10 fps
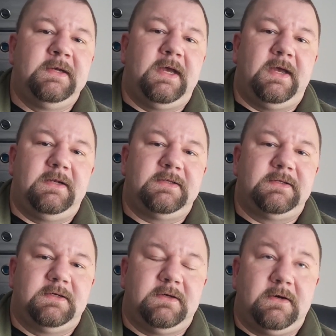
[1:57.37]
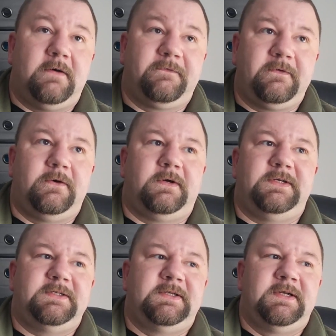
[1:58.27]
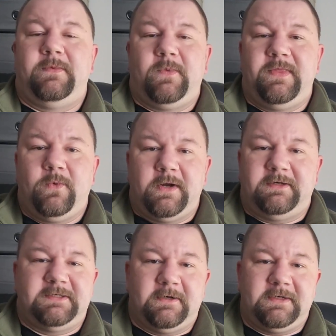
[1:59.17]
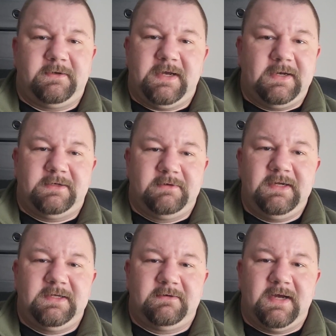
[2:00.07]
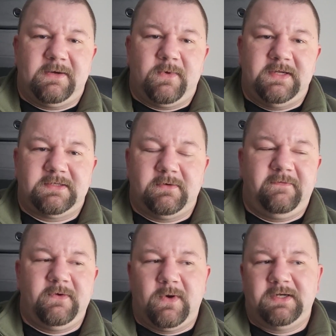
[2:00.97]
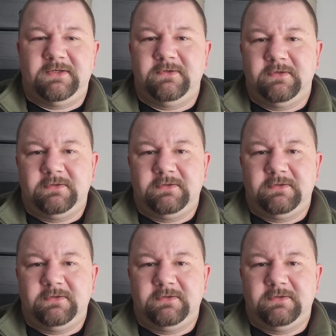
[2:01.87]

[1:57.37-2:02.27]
And of course, when the water is hot, you cannot drink it right away. So if you want to